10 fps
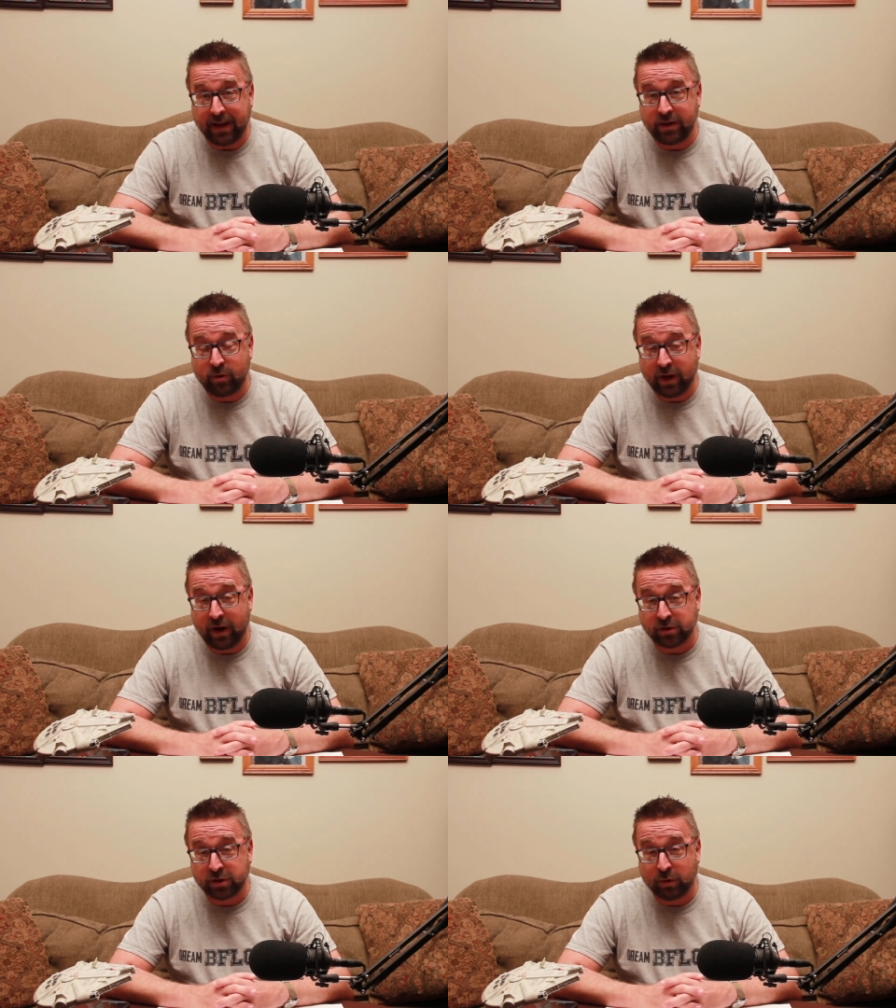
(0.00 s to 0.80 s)
but
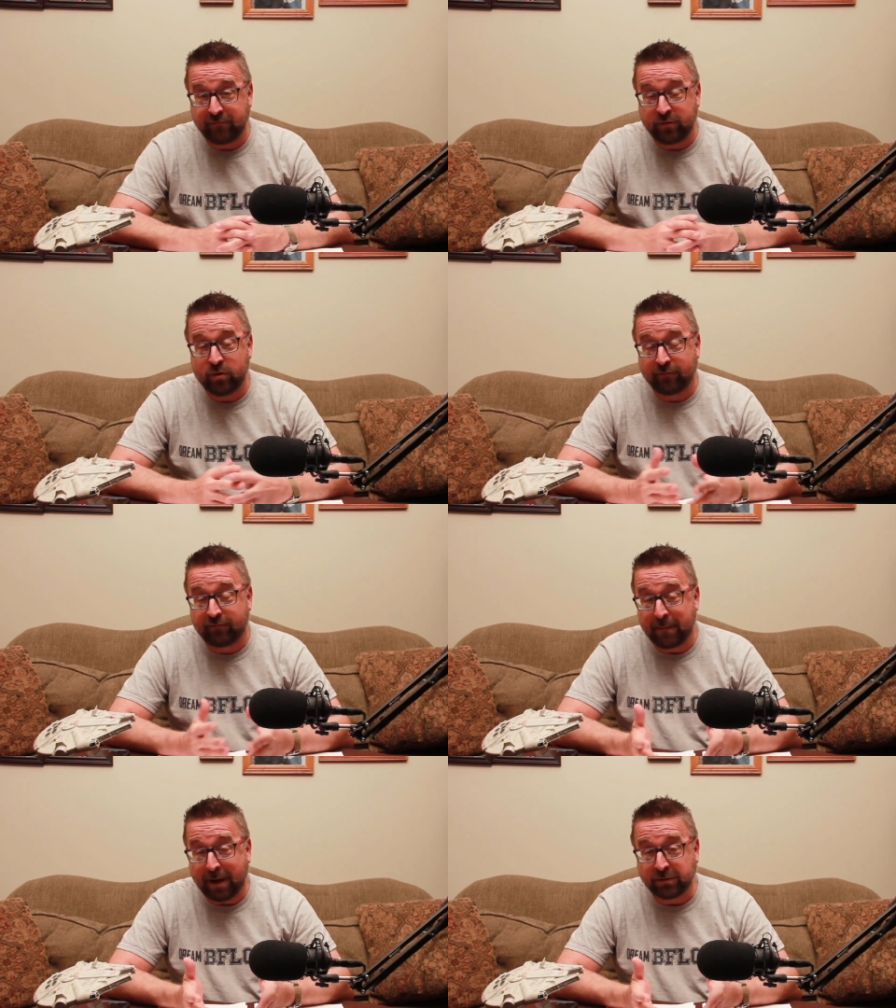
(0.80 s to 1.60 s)
you can also, if
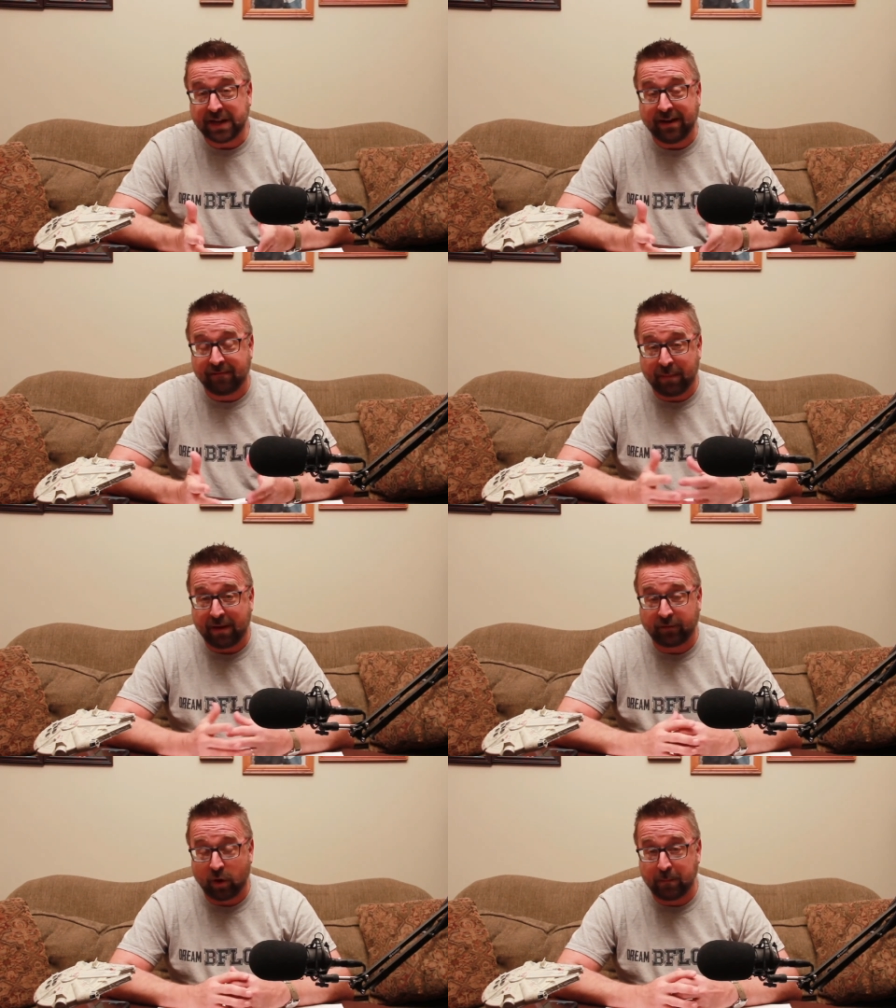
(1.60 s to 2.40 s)
you are from
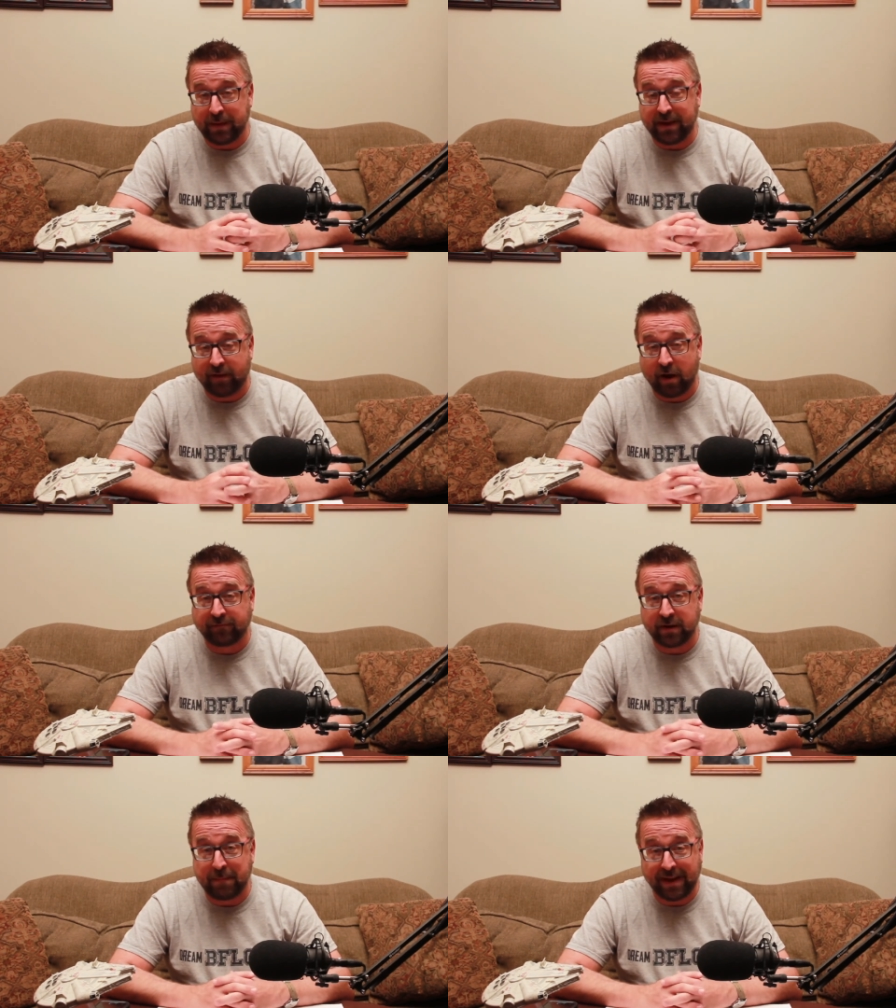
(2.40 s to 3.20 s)
outside of Buffalo, be
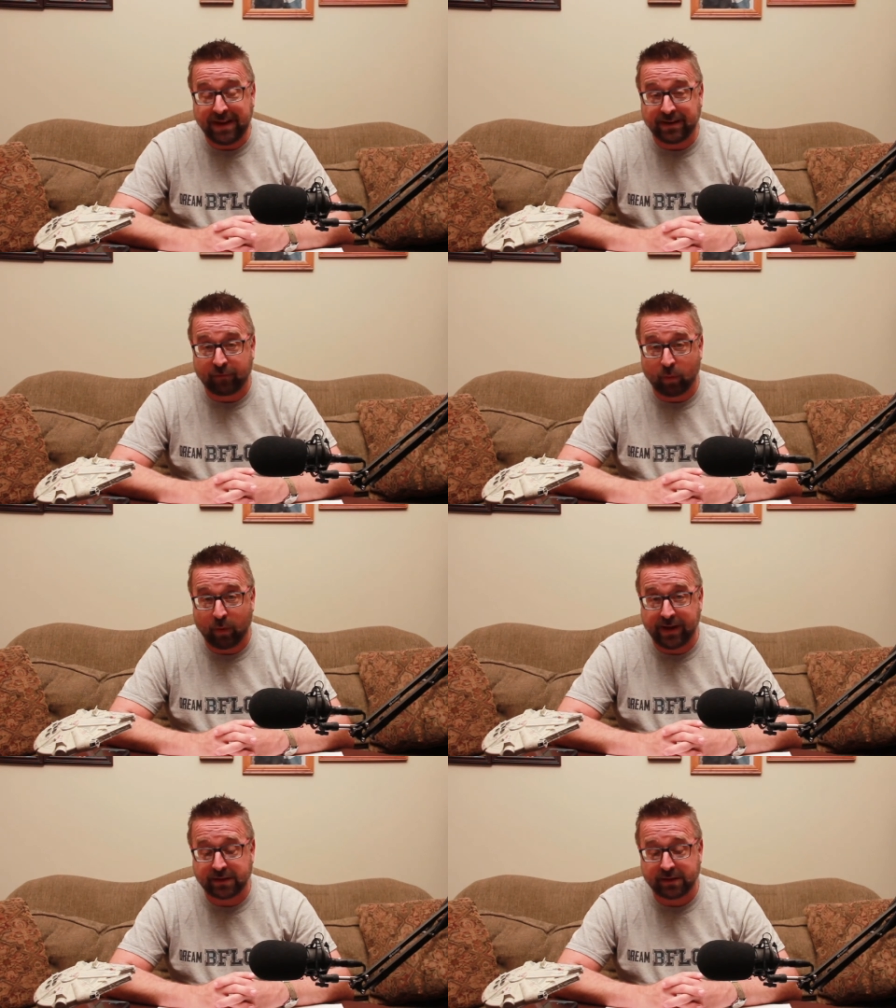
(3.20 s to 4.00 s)
involved in many
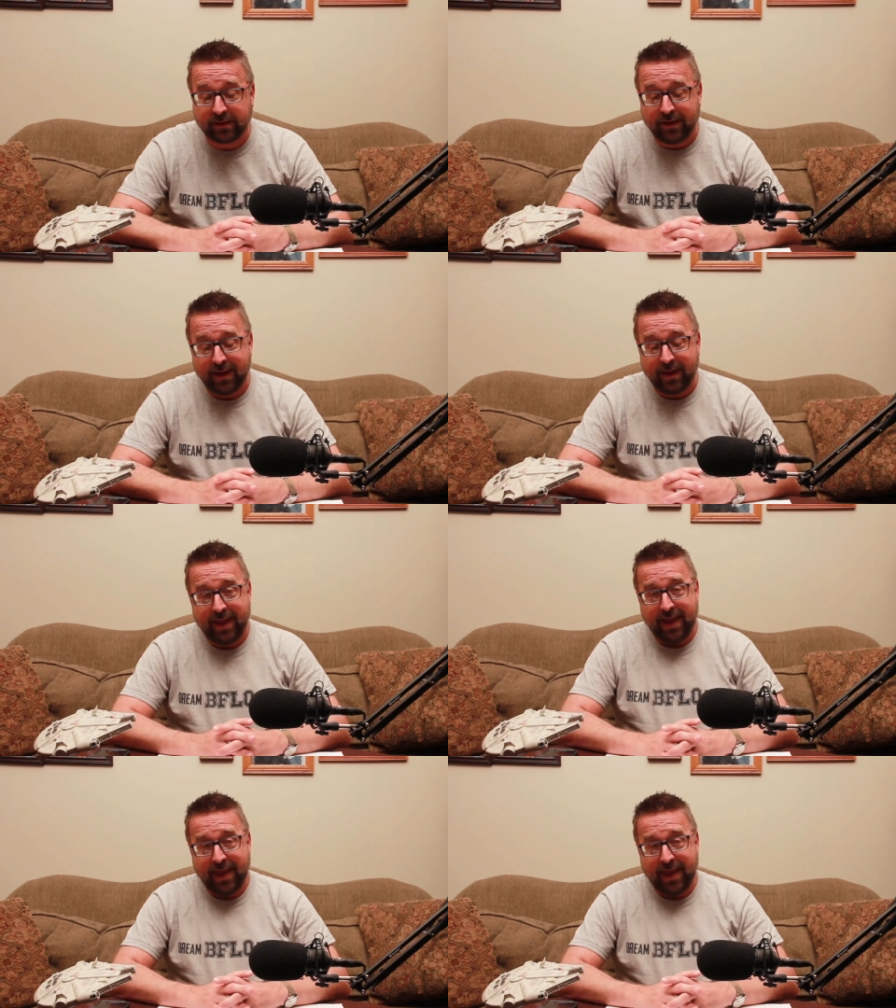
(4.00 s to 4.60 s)
different ways.